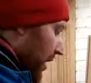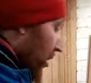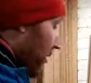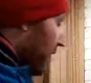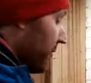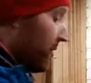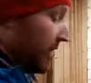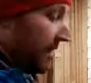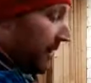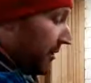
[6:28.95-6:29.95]
Often with
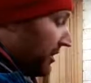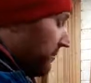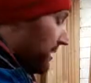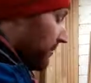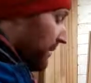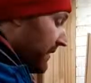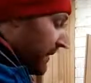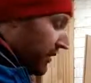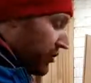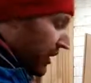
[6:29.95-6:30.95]
by the time you combine the
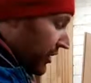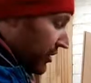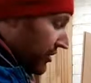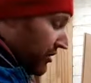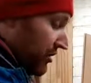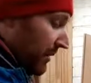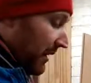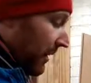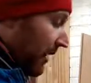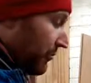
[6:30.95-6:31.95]
extraction system and
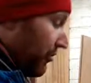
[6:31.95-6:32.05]
clamps,